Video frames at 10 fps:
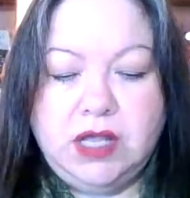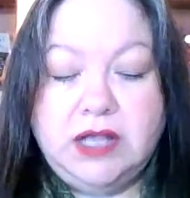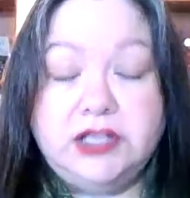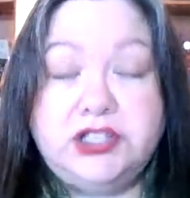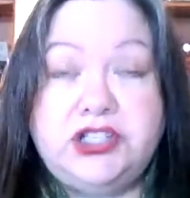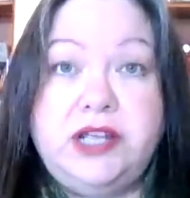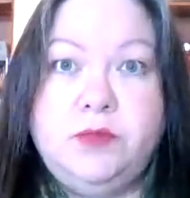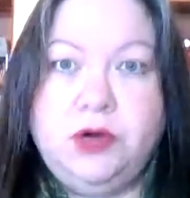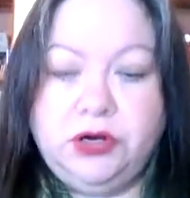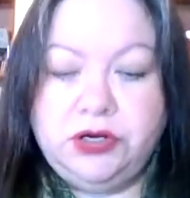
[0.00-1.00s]
She
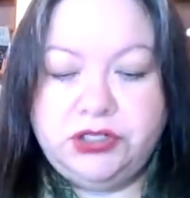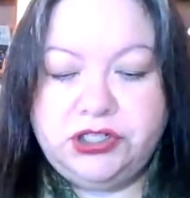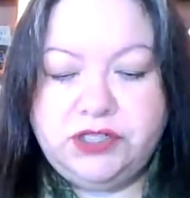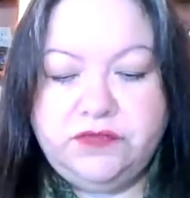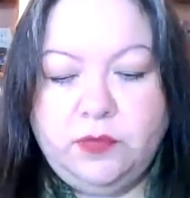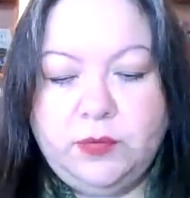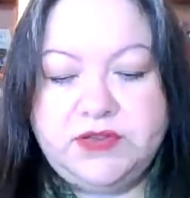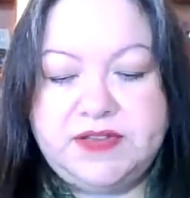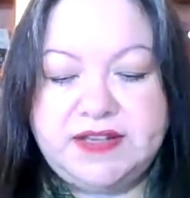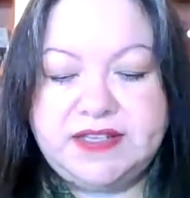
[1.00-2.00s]
emerged from her
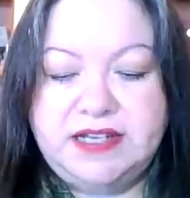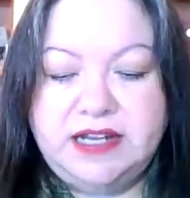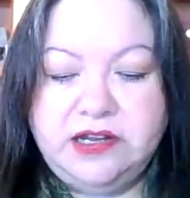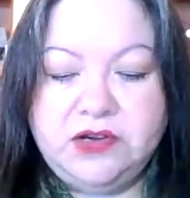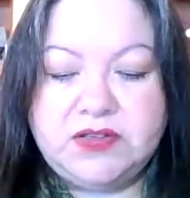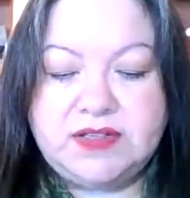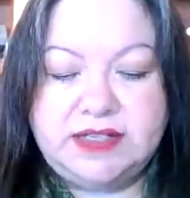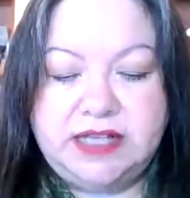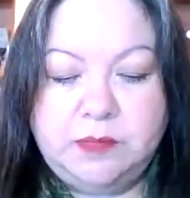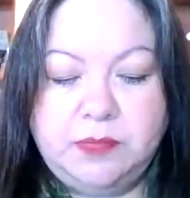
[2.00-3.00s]
16 years
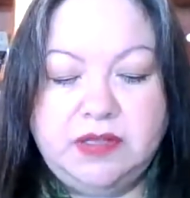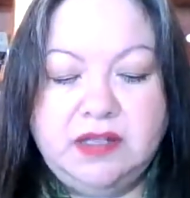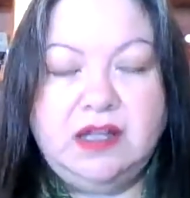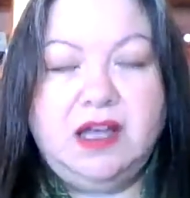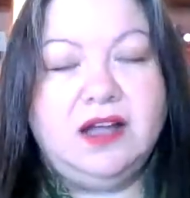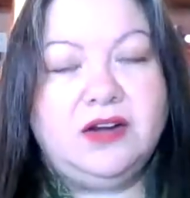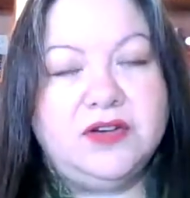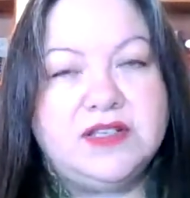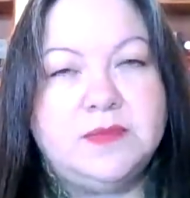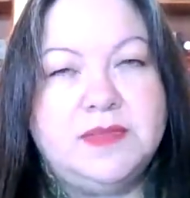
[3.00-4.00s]
sleep on
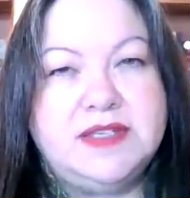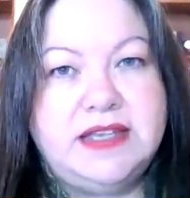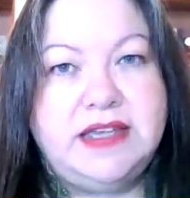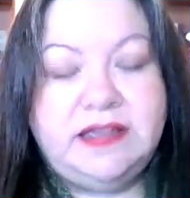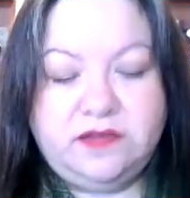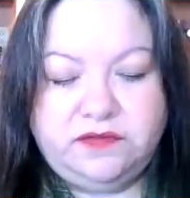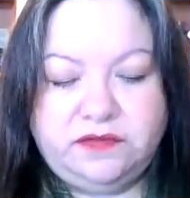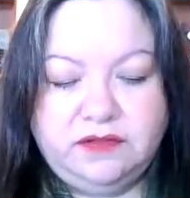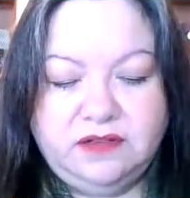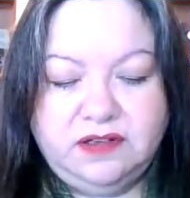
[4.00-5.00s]
Christmas Eve,
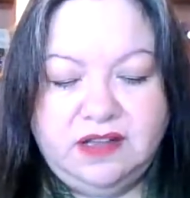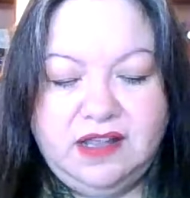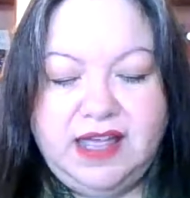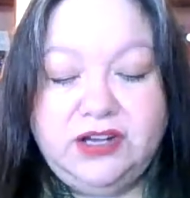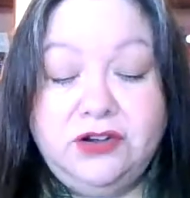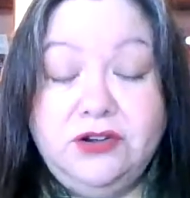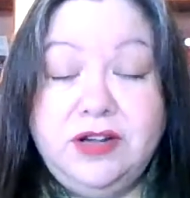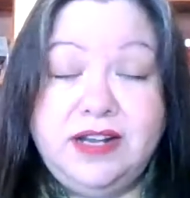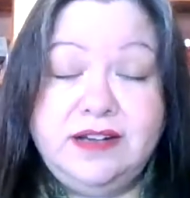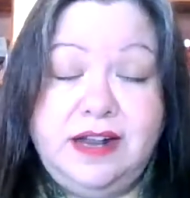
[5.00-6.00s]
and her
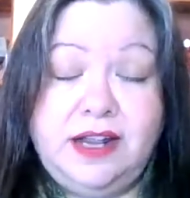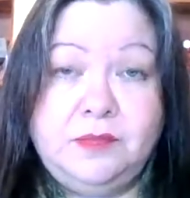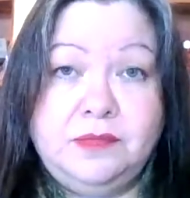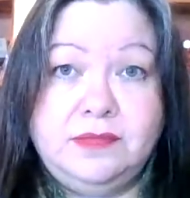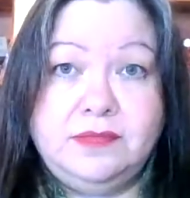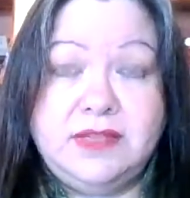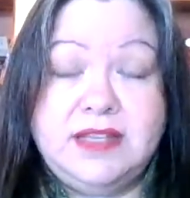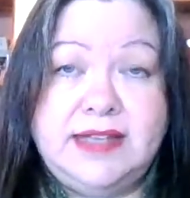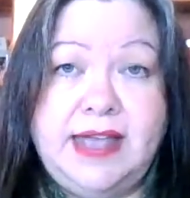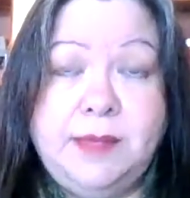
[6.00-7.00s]
nickname is
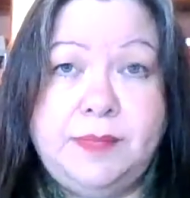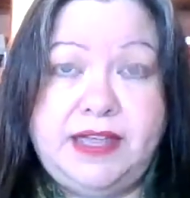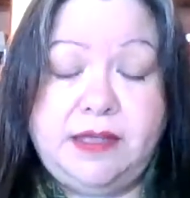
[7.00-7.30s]
Happy,